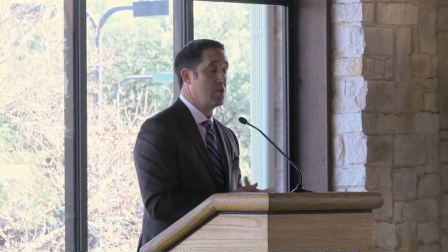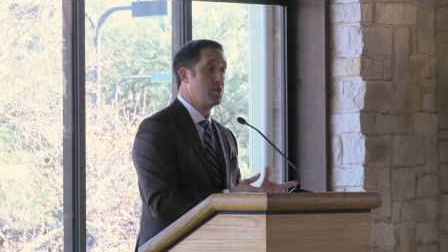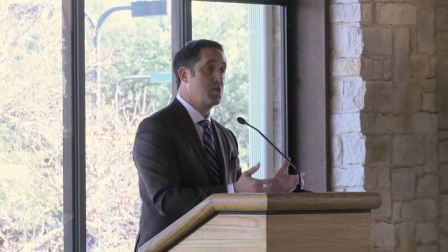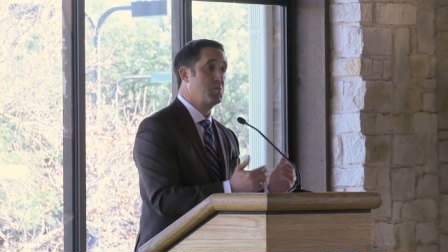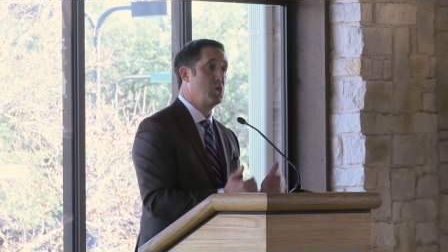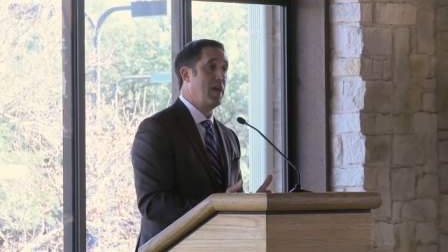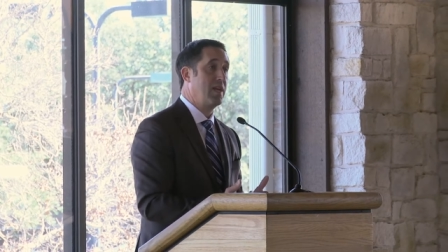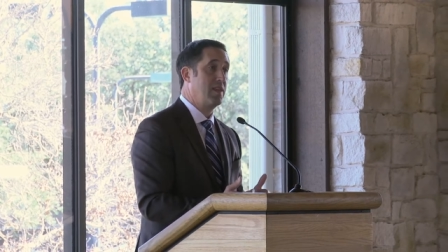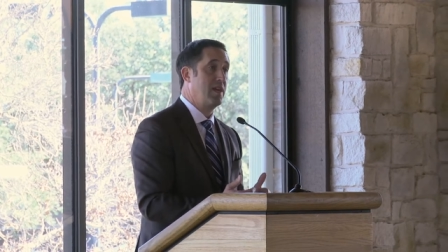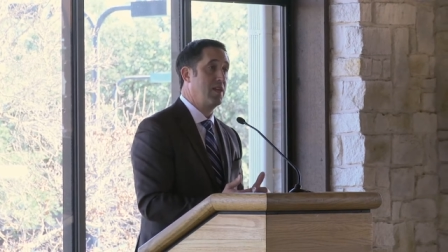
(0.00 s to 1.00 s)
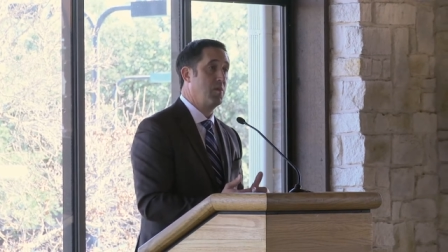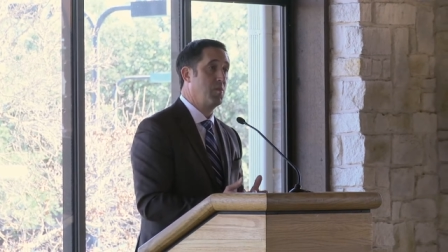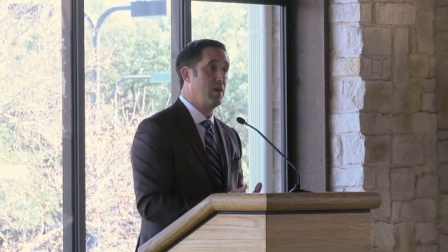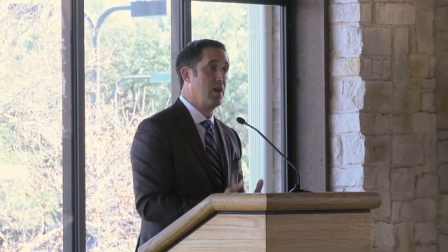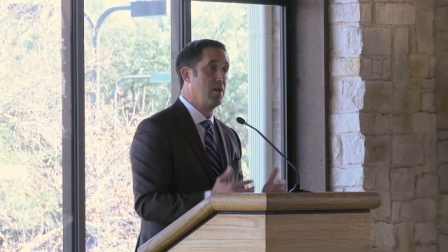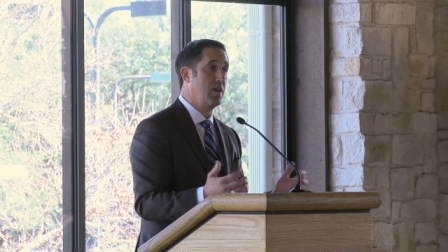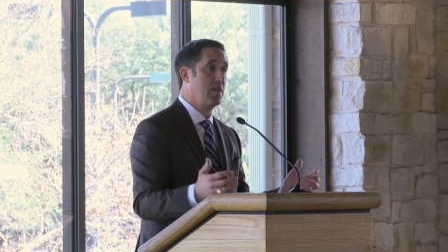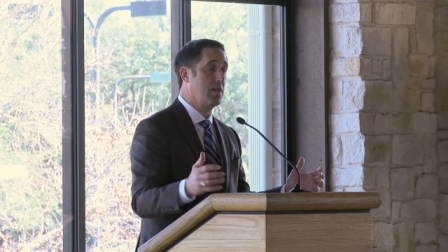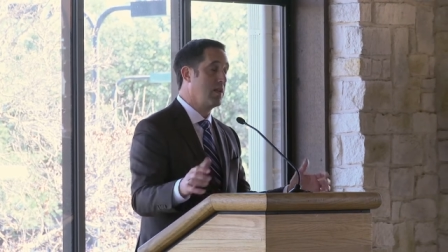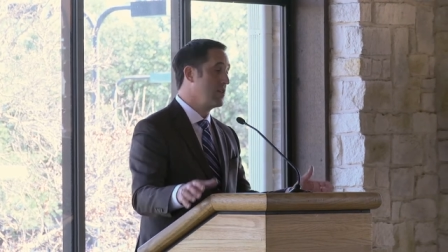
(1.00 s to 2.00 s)
you subtract that number out
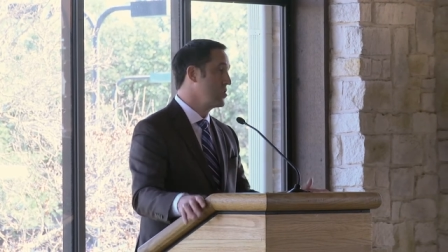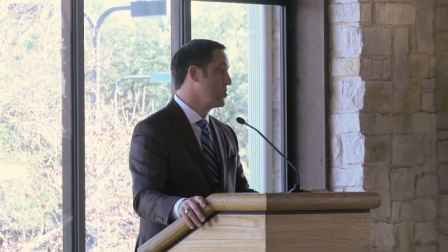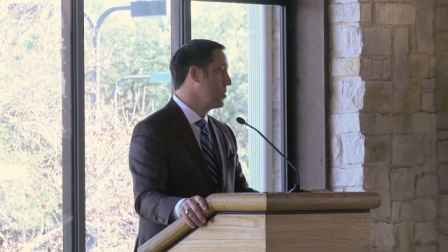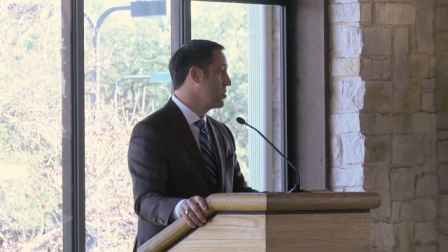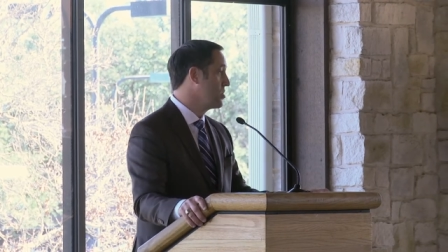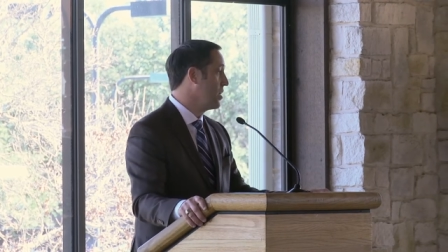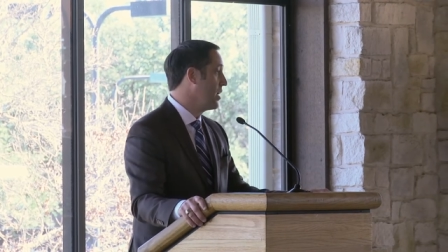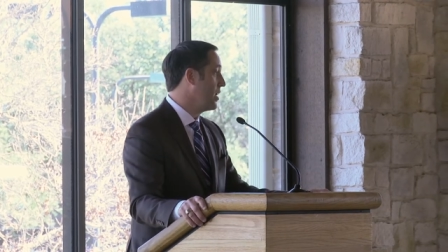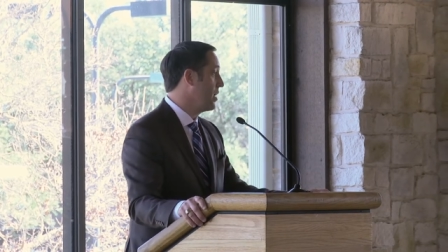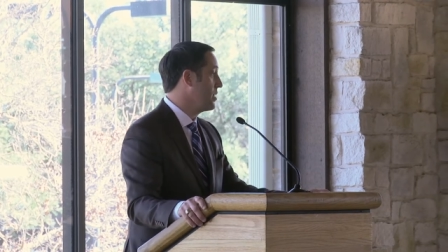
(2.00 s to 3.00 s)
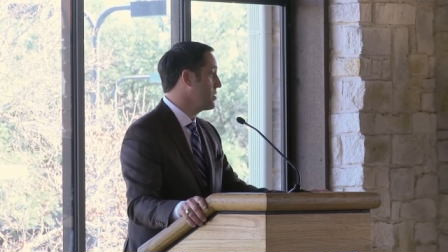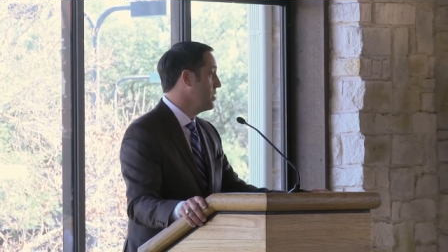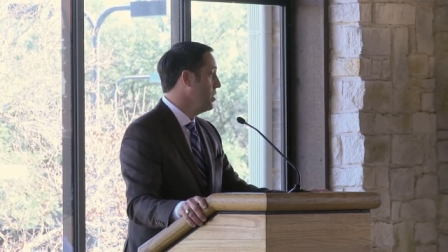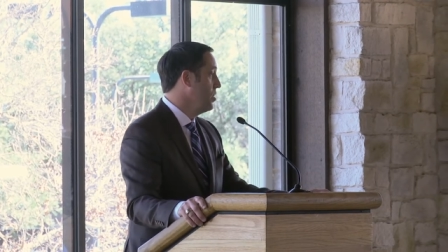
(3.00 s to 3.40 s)
and the legislature has